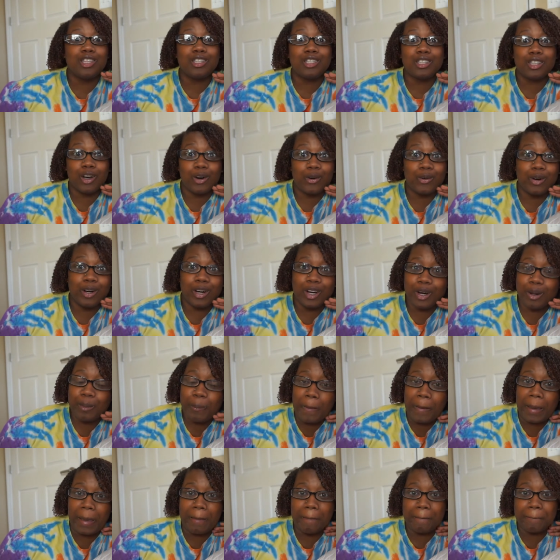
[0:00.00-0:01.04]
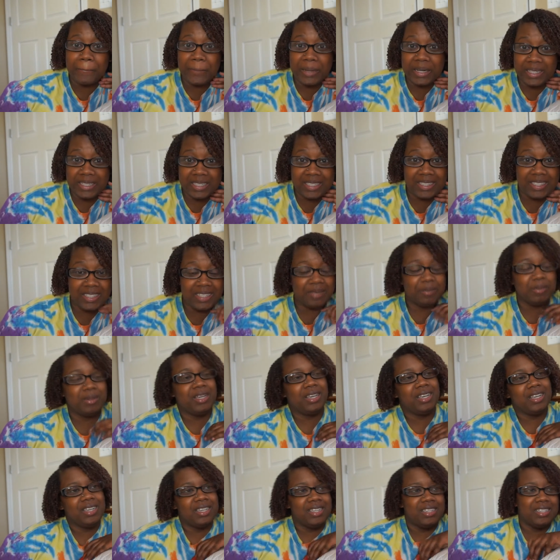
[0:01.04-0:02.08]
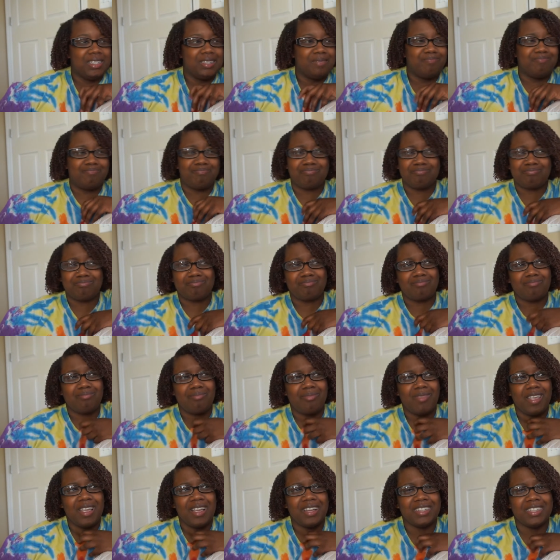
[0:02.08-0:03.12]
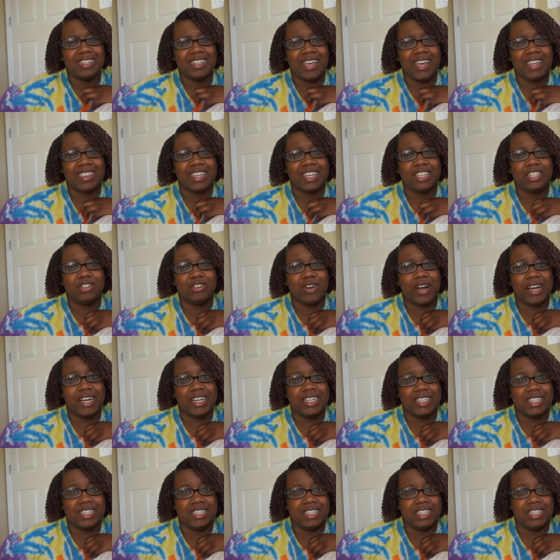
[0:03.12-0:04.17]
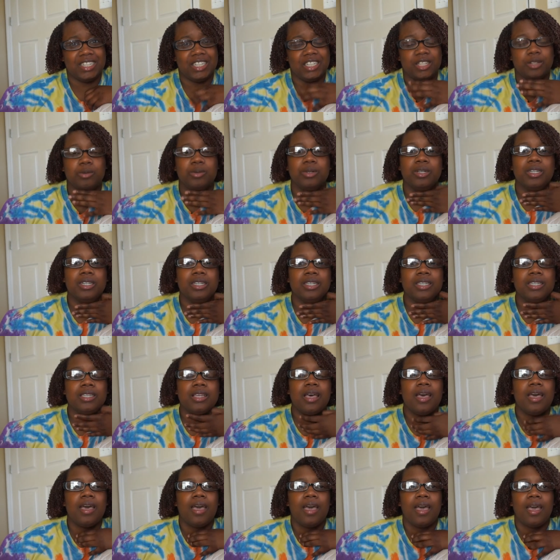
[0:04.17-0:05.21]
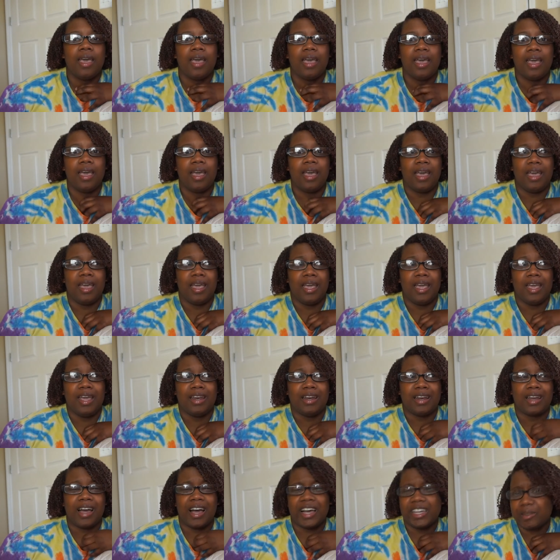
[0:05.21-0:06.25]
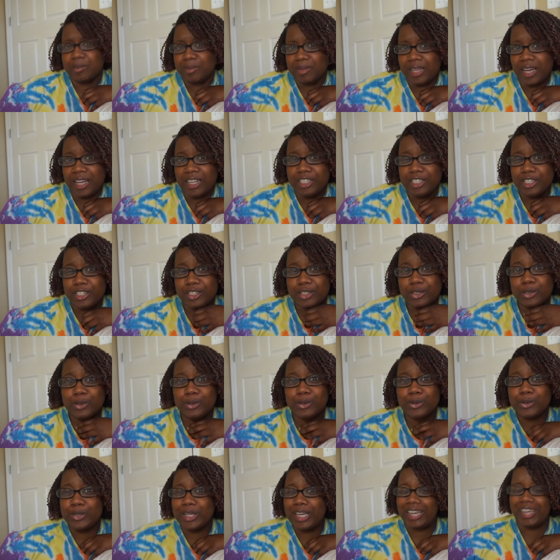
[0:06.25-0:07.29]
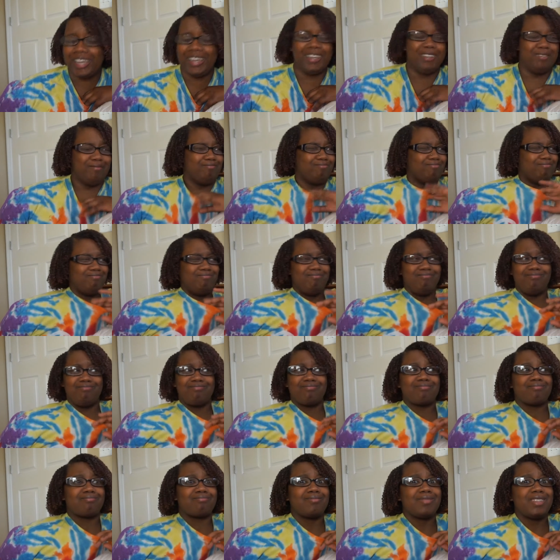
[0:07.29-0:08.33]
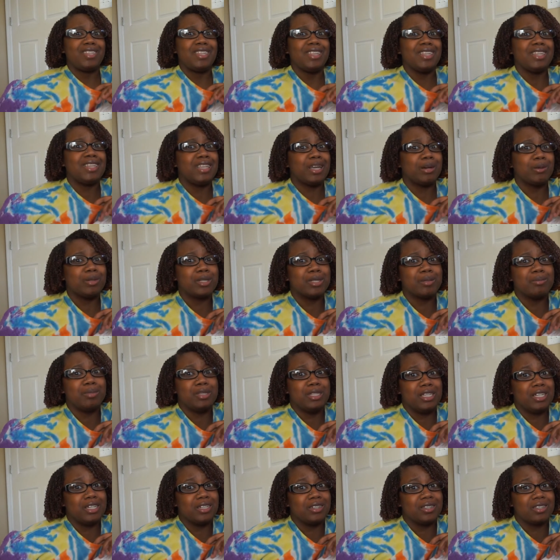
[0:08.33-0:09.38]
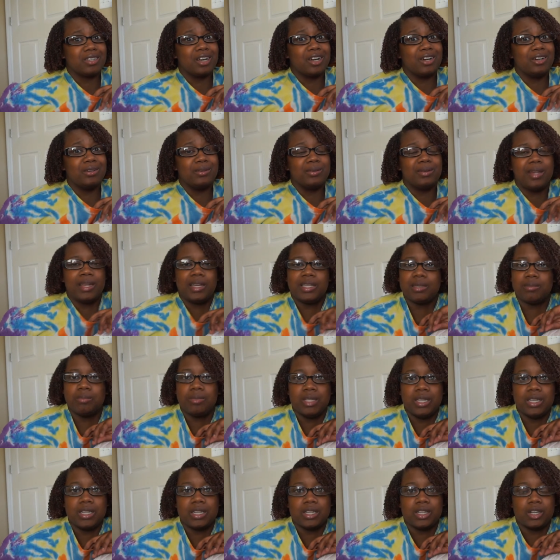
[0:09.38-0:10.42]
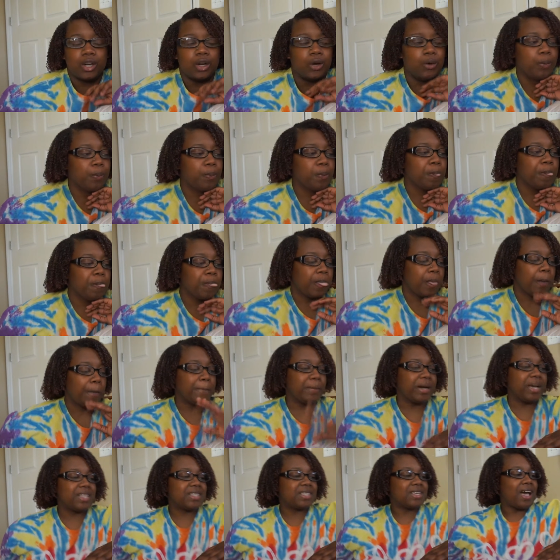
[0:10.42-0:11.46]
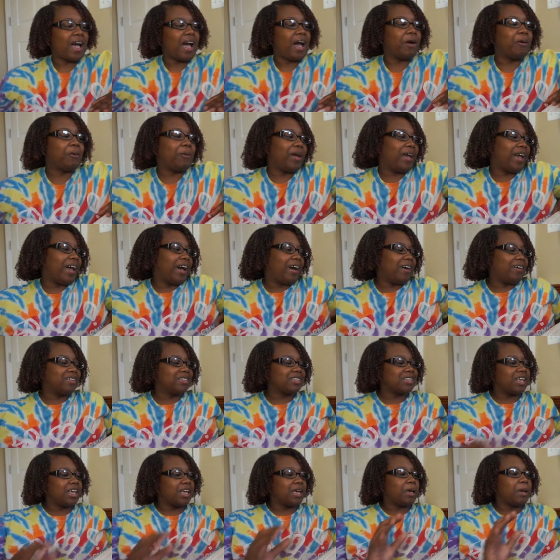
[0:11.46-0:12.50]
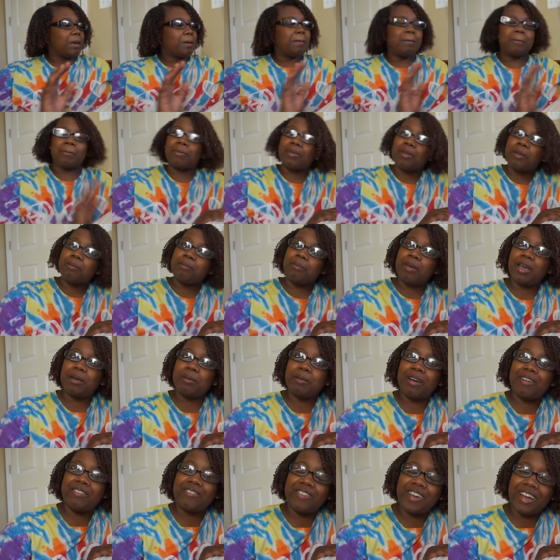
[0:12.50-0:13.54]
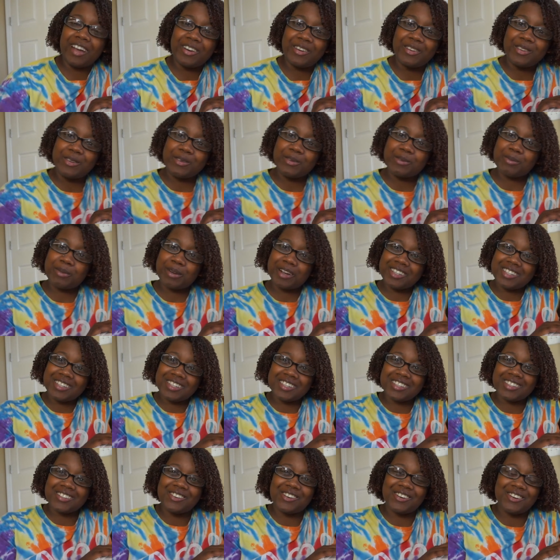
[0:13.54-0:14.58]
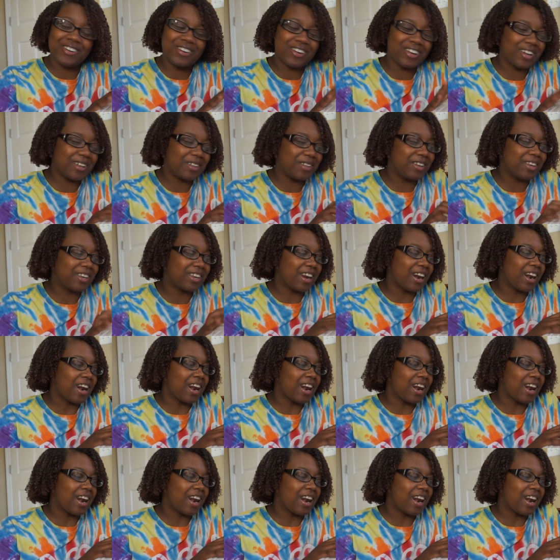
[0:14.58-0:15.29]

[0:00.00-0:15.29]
towed up and busted because she had that dryer since she was in cosmetology school and that was some years ago like some years ago but i went out and made my final purchase on